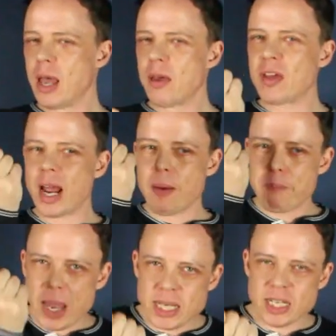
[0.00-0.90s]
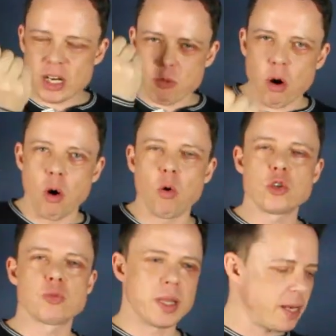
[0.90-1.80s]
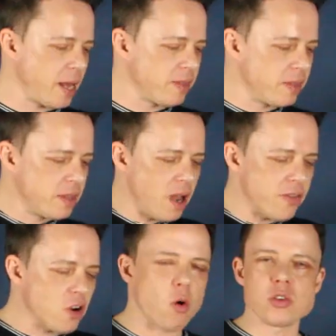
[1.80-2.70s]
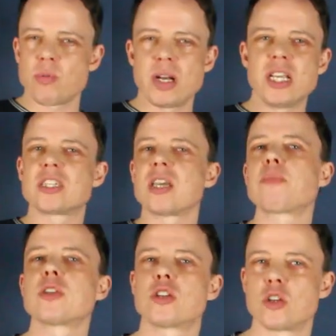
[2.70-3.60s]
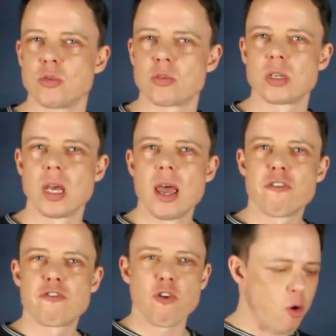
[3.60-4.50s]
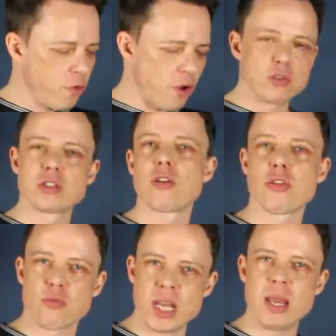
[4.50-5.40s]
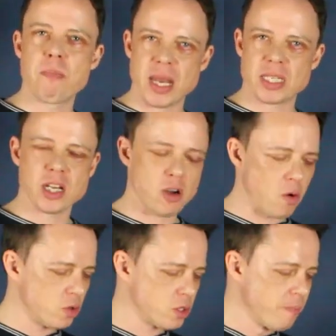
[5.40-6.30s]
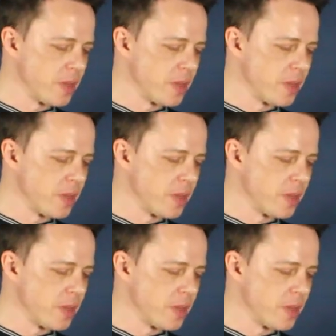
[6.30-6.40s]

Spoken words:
that are basic roles within, and the other chords are really substitutes for those three basic chords.